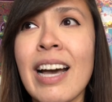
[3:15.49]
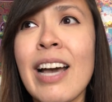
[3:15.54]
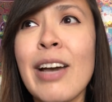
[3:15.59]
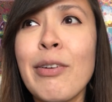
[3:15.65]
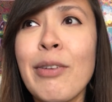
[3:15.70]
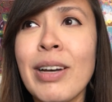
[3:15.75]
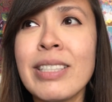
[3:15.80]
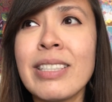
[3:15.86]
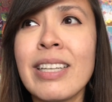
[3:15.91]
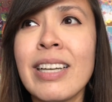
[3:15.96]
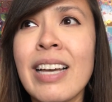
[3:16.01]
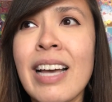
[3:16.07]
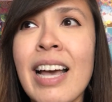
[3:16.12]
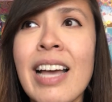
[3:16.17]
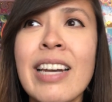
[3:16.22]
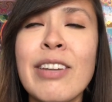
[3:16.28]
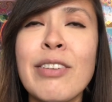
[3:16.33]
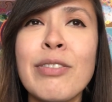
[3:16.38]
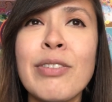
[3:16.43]
Ayahuasca
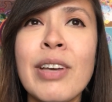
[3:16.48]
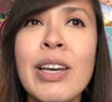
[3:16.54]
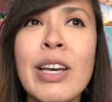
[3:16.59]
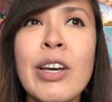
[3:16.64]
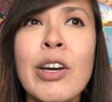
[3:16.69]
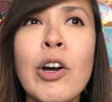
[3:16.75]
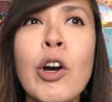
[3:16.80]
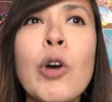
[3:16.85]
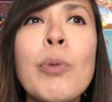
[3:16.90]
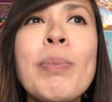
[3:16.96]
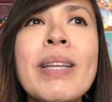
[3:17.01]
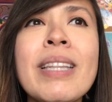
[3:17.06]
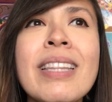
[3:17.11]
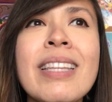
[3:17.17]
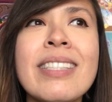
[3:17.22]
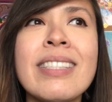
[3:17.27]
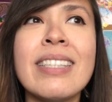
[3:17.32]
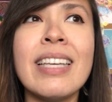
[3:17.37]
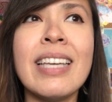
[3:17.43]
kind of
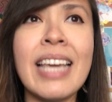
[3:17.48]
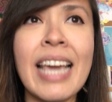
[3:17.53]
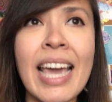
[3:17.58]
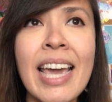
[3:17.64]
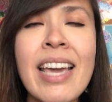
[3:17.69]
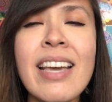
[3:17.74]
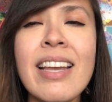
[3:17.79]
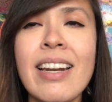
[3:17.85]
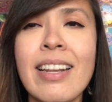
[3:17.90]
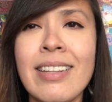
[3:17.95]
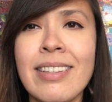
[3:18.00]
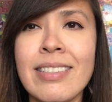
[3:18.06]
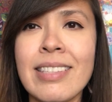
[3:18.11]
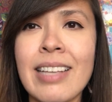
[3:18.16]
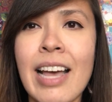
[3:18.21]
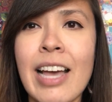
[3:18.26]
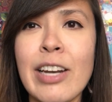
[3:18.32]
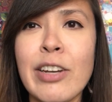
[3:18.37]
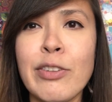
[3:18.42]
opened this gate
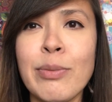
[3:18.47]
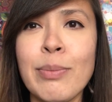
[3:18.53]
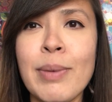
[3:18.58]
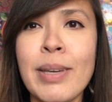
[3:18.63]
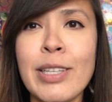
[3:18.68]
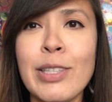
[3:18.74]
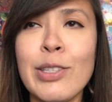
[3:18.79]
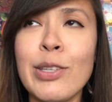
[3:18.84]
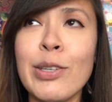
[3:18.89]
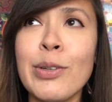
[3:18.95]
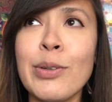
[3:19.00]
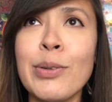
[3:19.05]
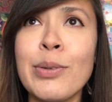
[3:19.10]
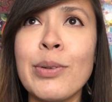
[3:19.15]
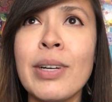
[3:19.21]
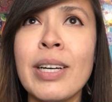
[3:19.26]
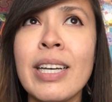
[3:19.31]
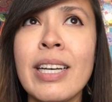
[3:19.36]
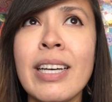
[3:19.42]
inside of me
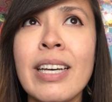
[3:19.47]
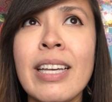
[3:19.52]
to